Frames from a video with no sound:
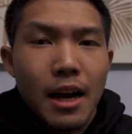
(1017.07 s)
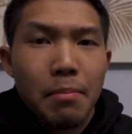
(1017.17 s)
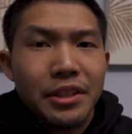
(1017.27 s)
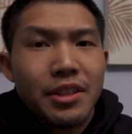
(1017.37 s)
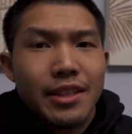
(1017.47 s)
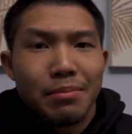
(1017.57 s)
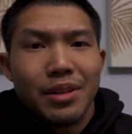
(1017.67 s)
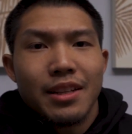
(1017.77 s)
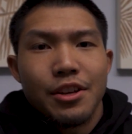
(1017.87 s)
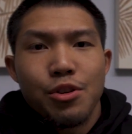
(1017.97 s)
a bunch of
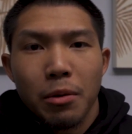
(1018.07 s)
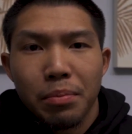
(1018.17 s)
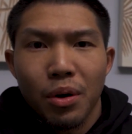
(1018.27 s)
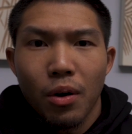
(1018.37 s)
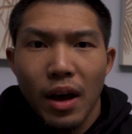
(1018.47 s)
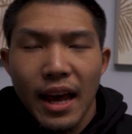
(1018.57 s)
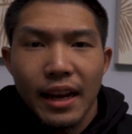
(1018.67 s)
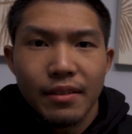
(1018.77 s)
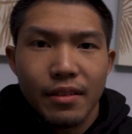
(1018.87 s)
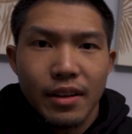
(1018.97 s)
templates that you can pull, and